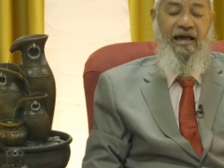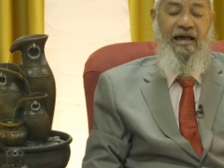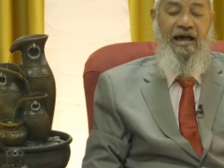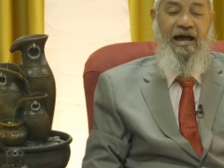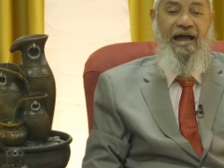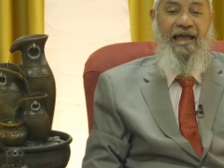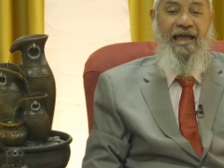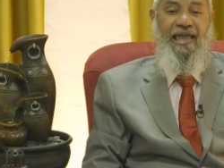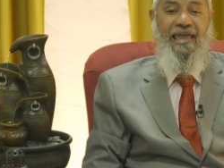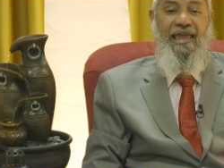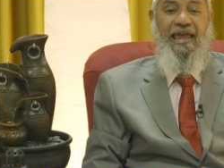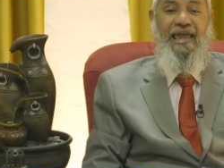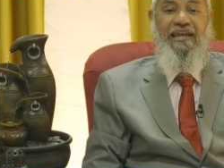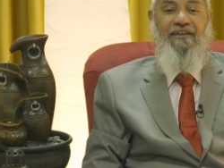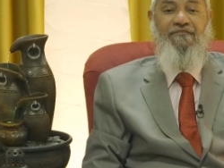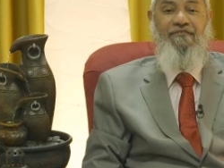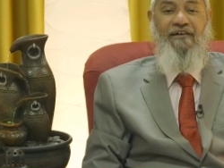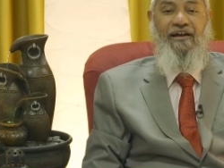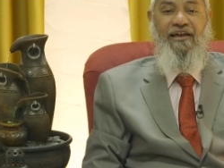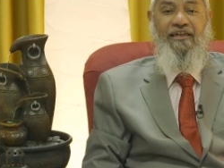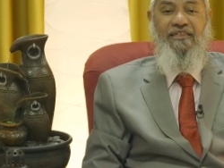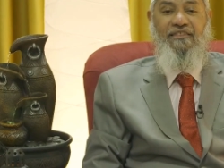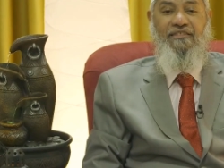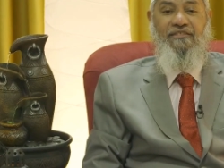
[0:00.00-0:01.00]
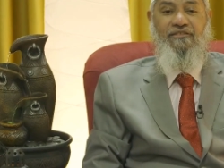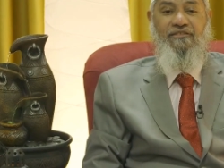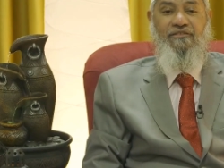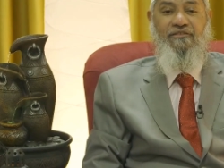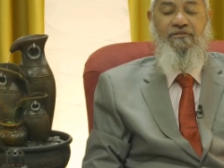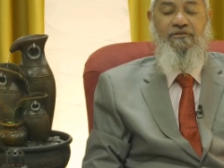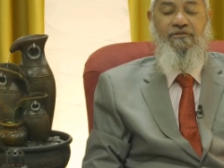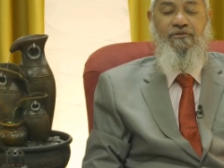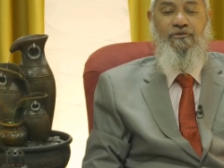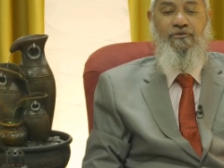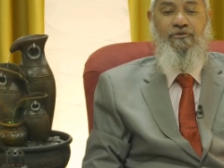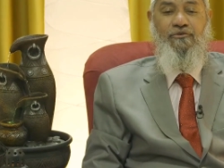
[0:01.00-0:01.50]
I advise
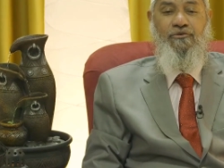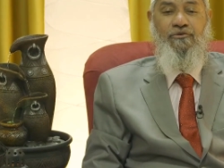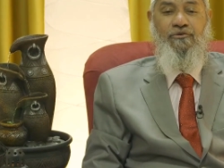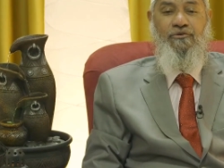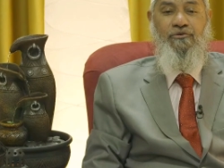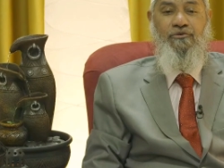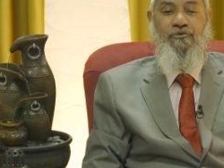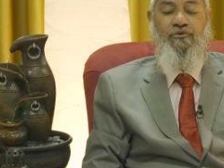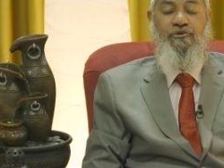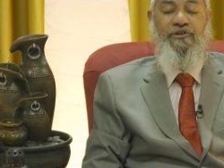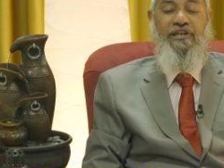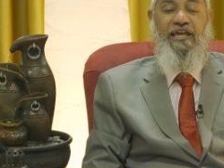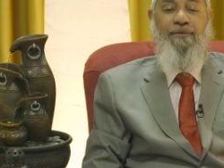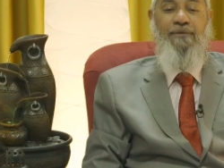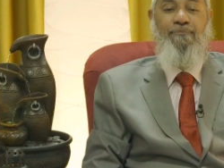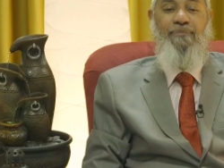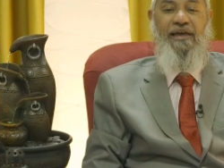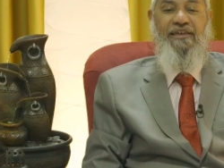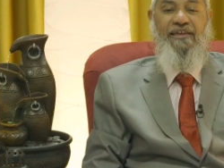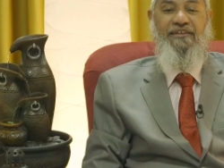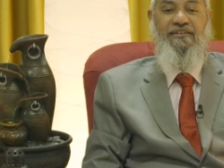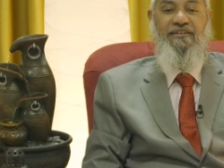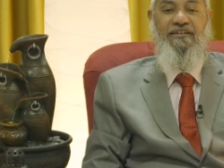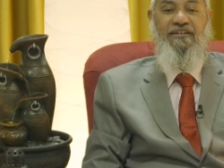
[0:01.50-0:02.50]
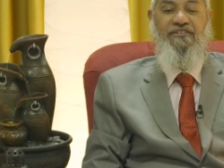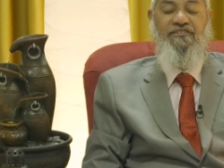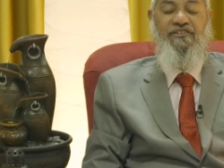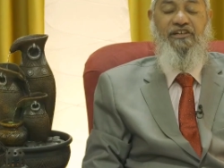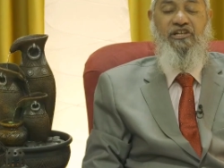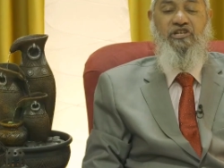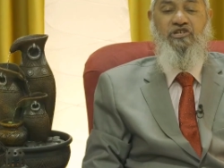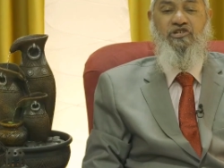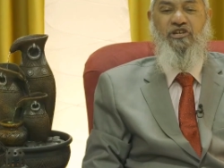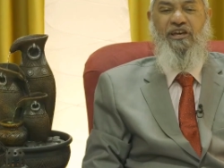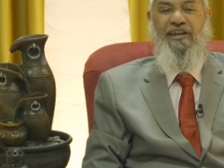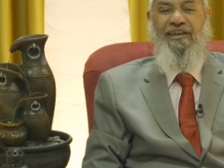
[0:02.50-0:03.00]
to take bachelor's
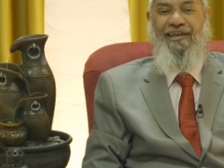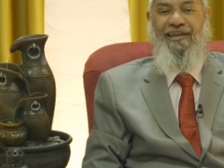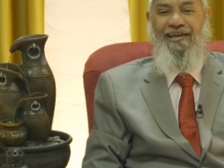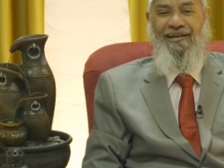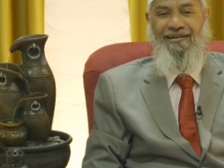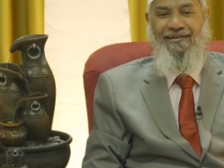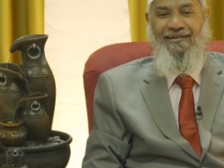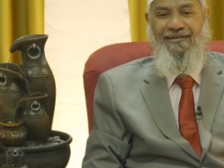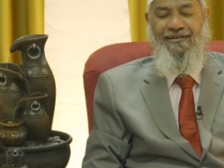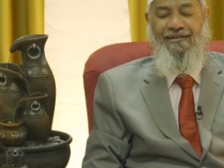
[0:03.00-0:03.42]
in Sharia.